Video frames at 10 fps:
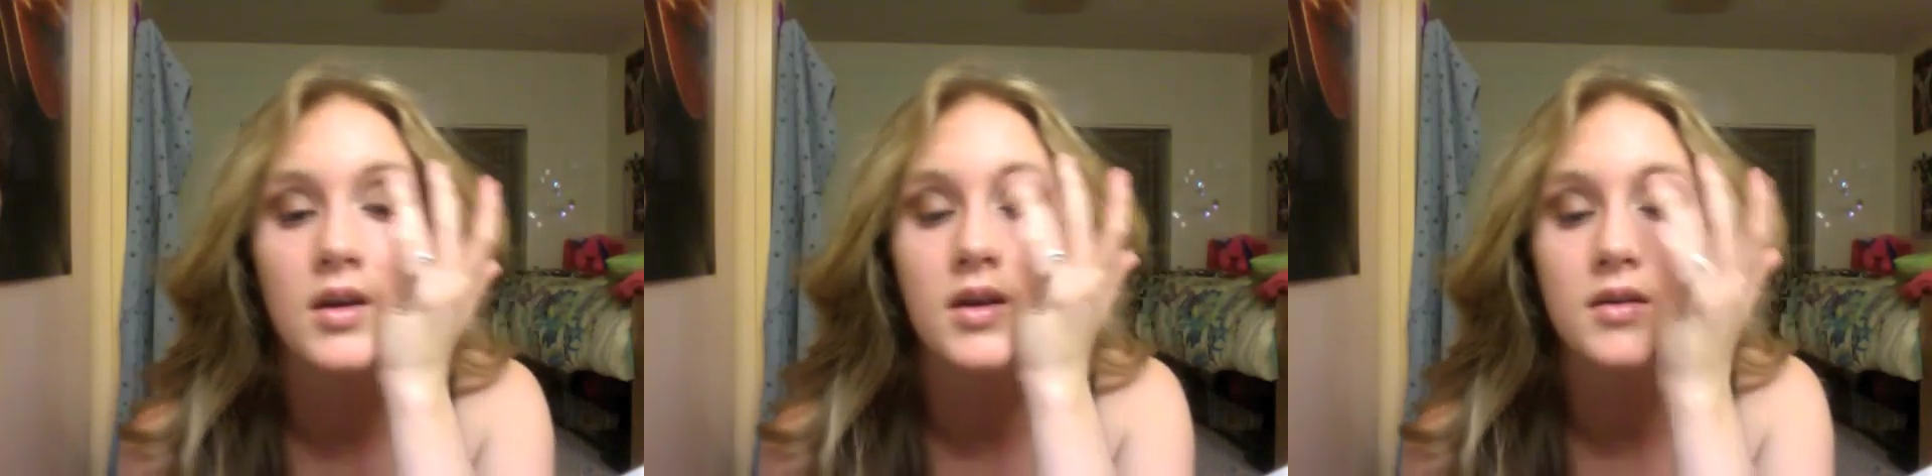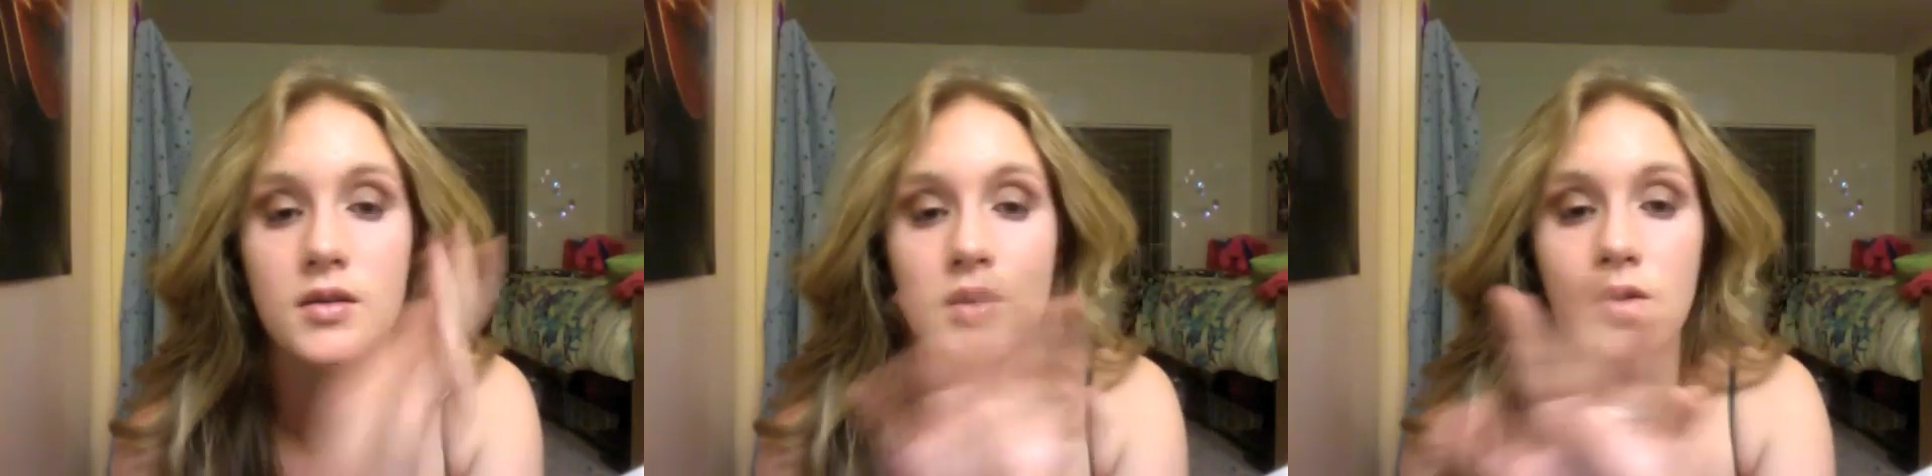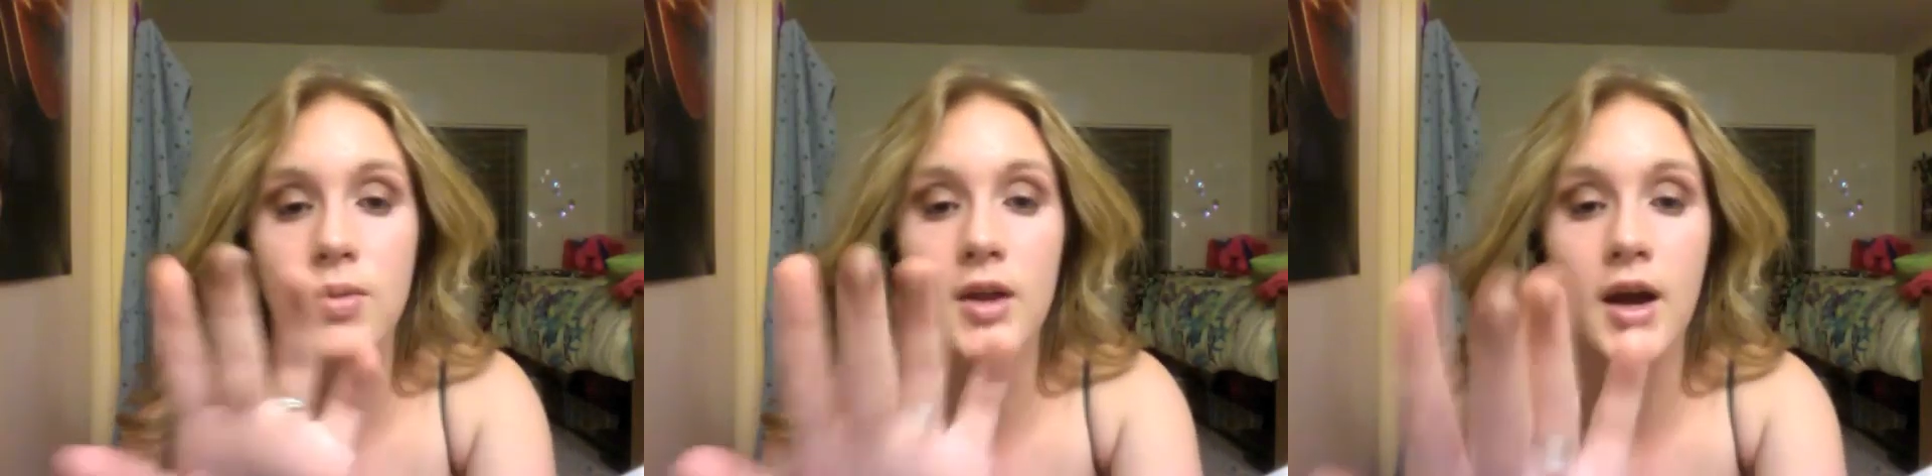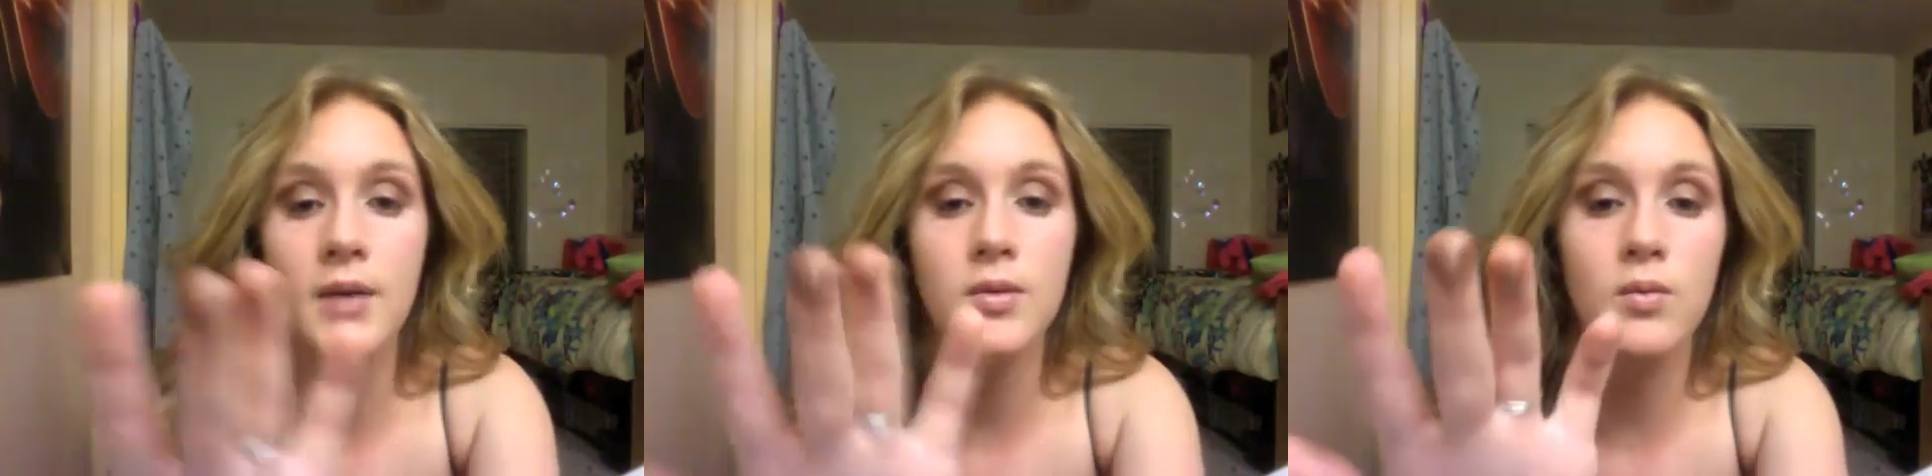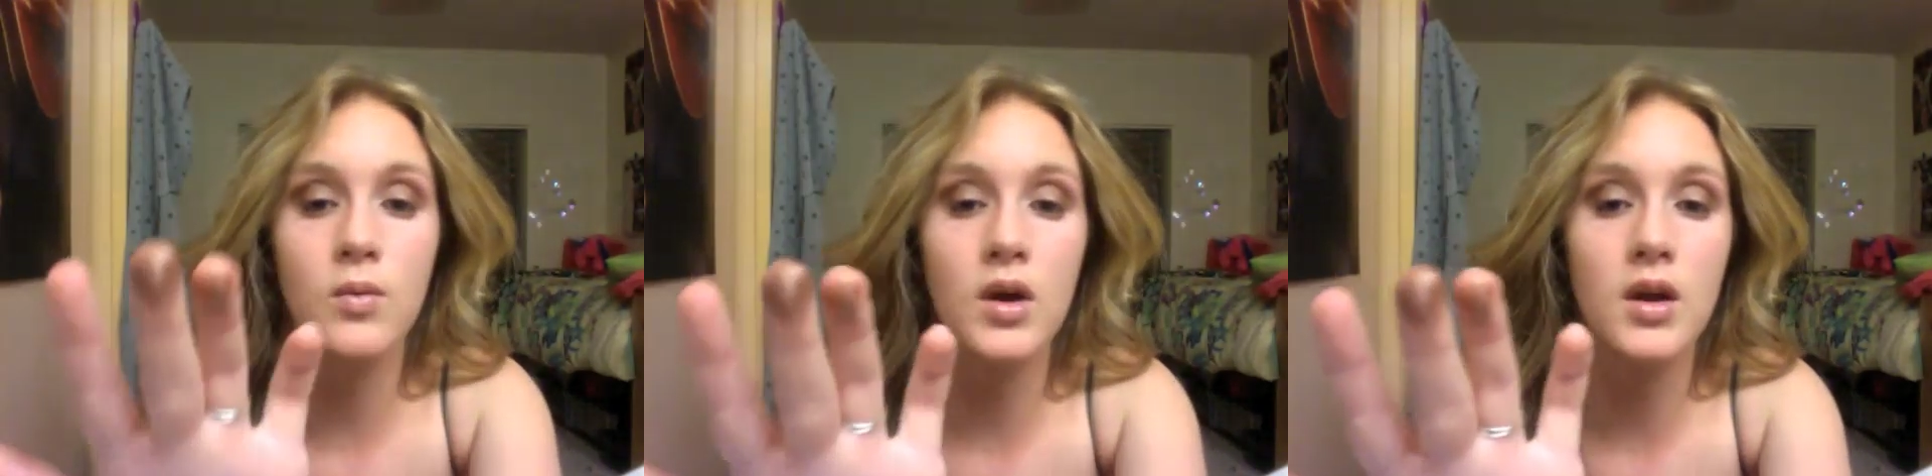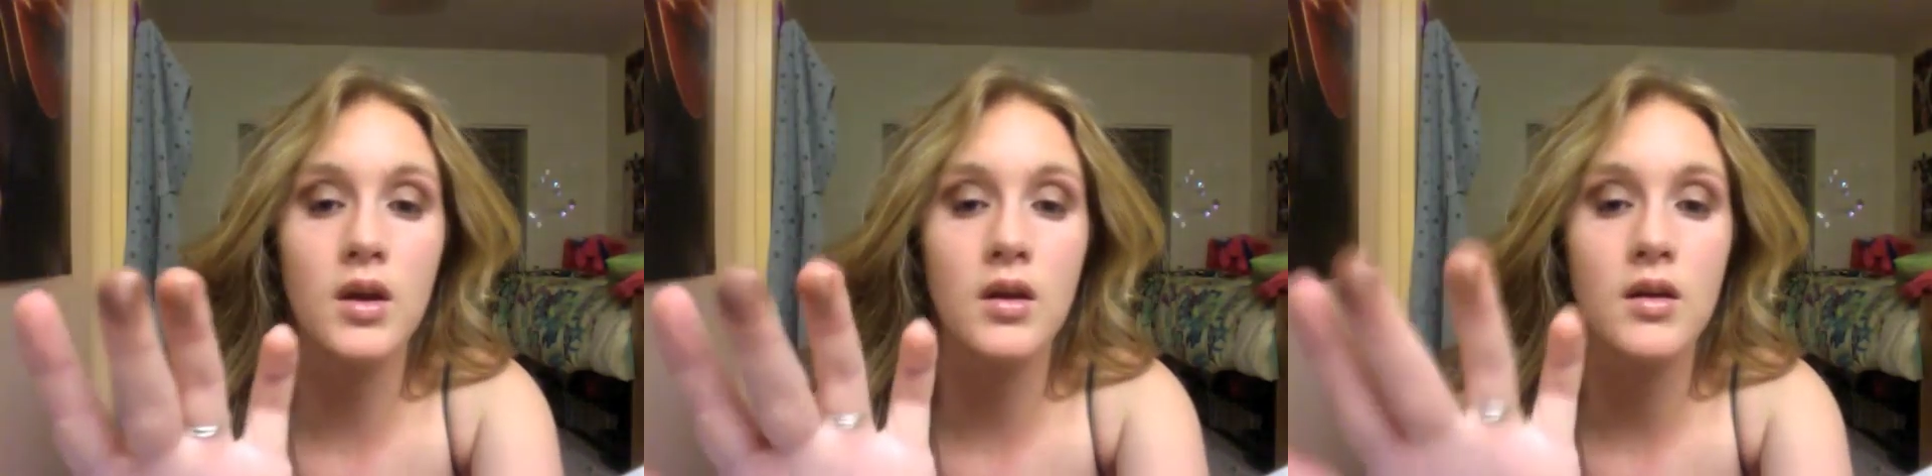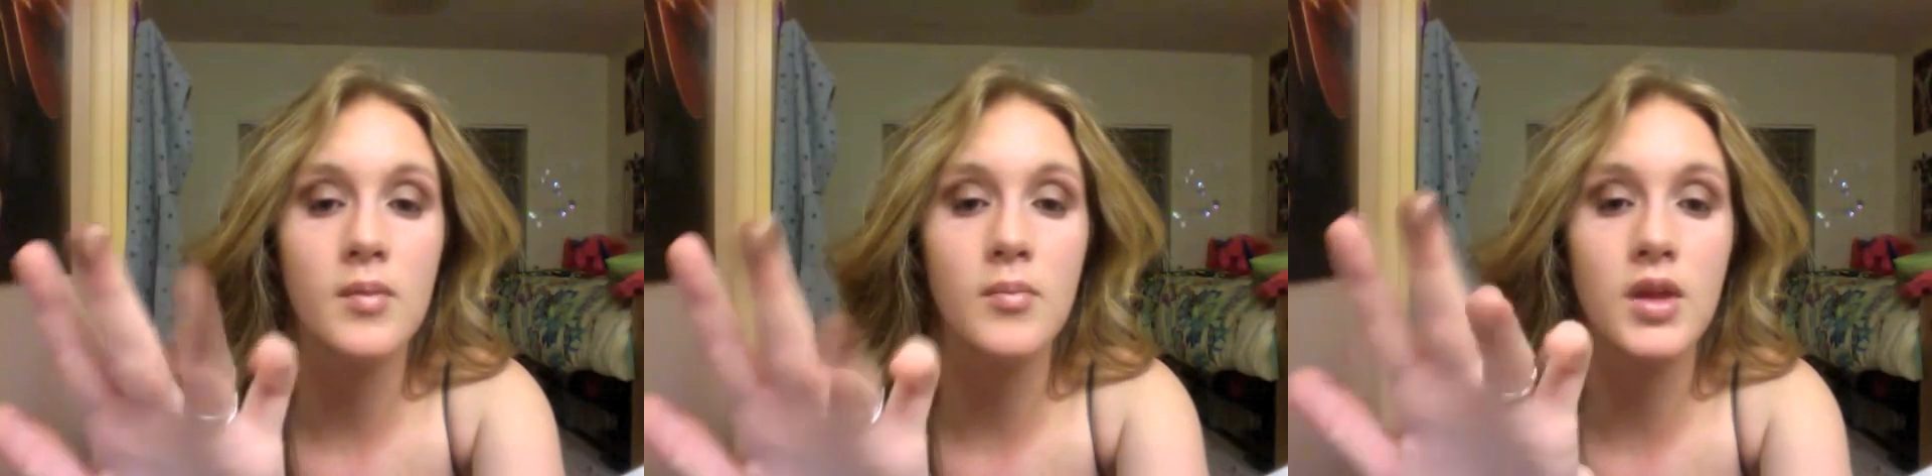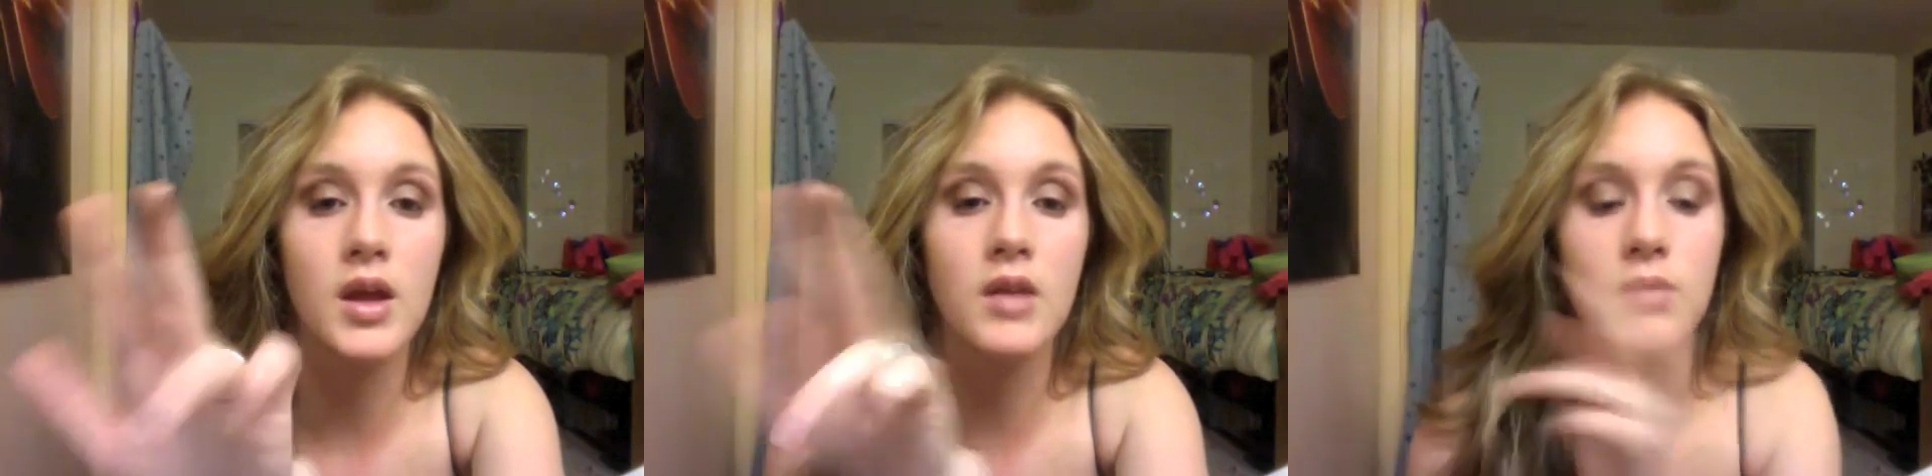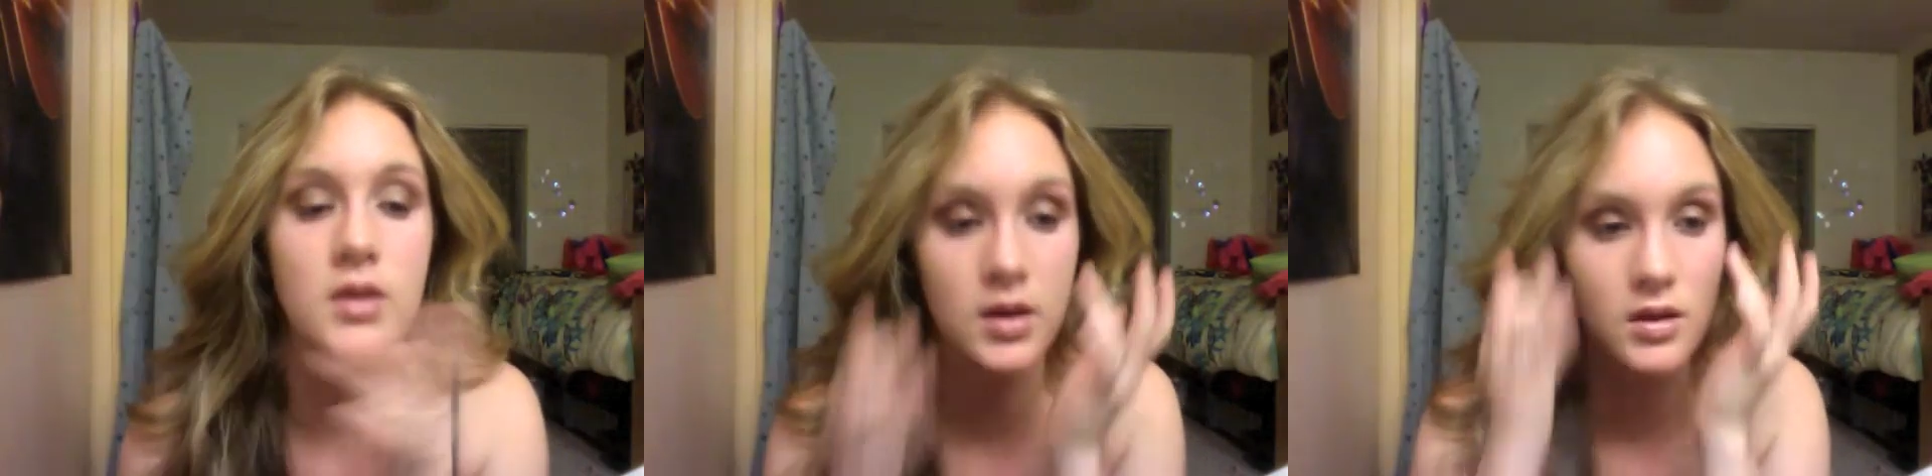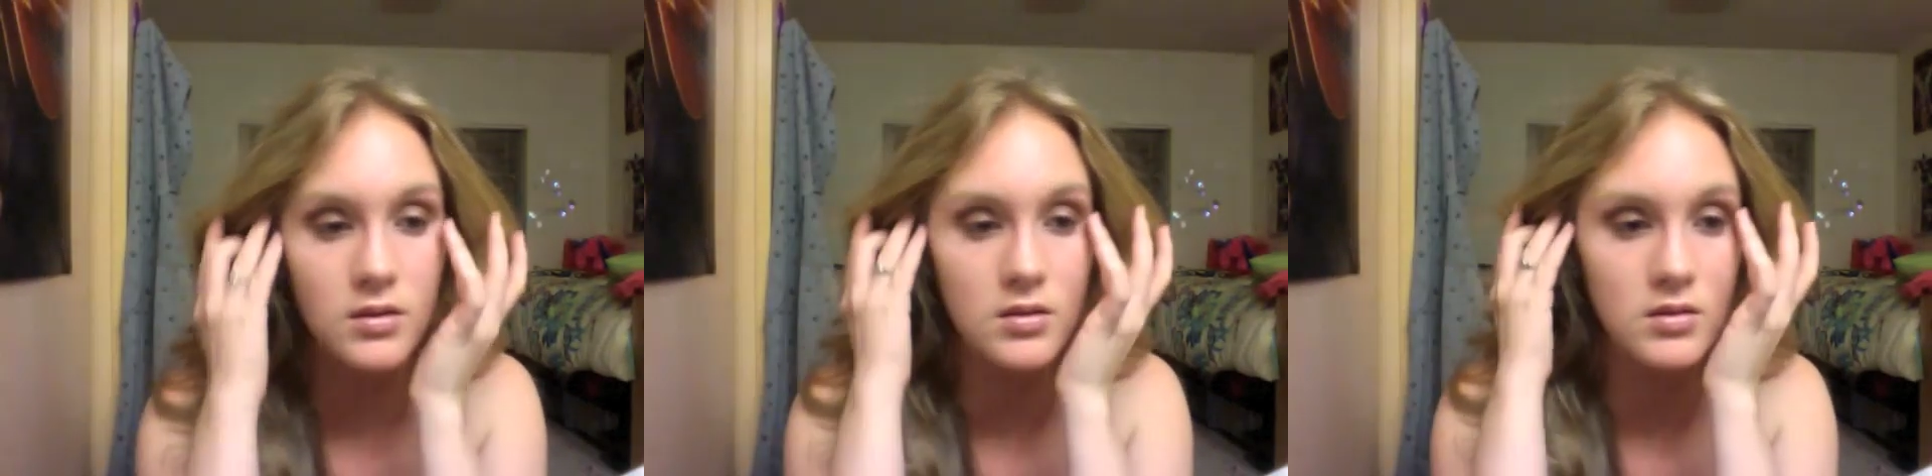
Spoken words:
So you apply with one and blend with the other.